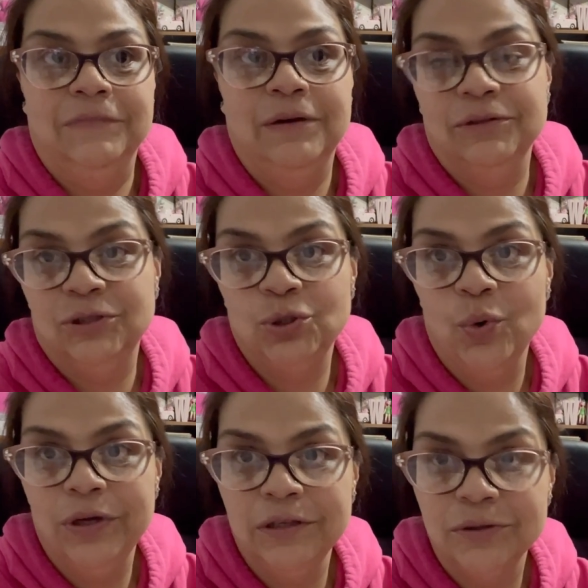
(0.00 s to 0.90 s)
I was a
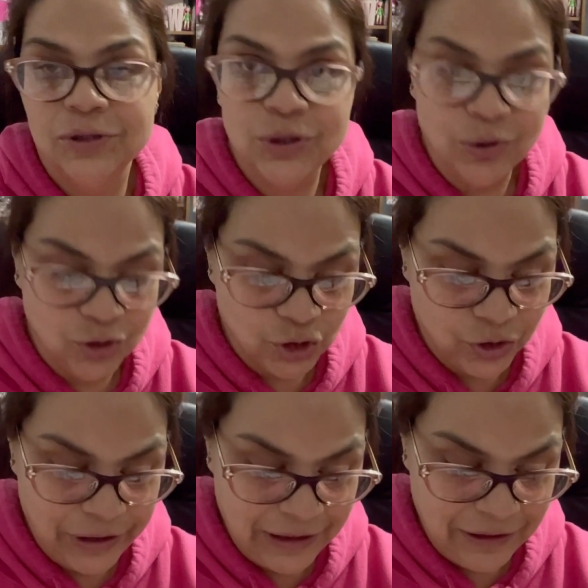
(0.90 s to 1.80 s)
toy little soldier.
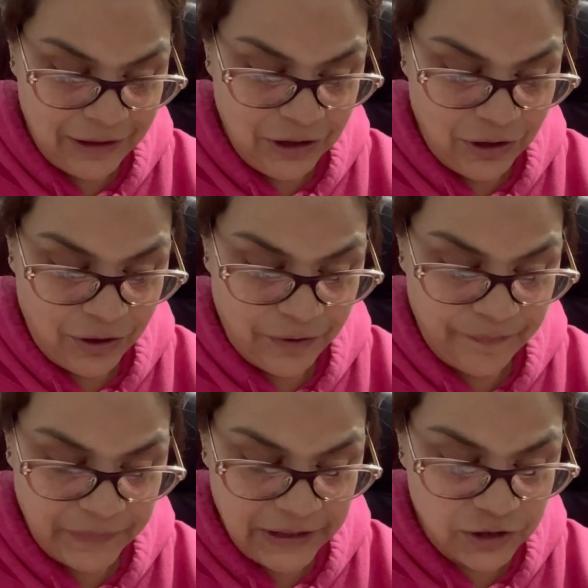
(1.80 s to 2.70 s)
And, you know,
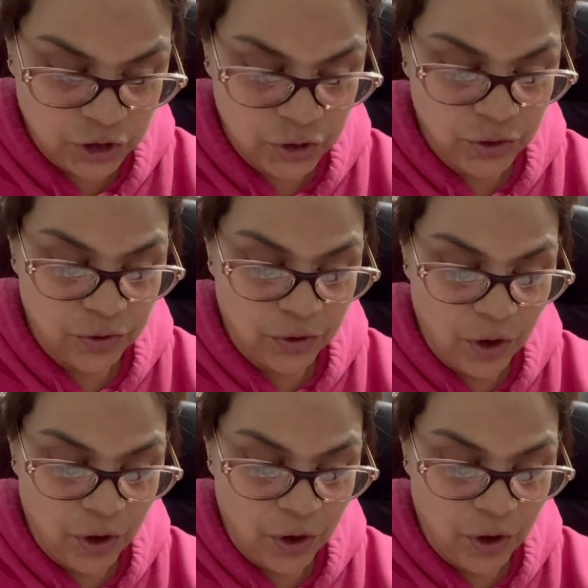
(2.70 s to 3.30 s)
it's true.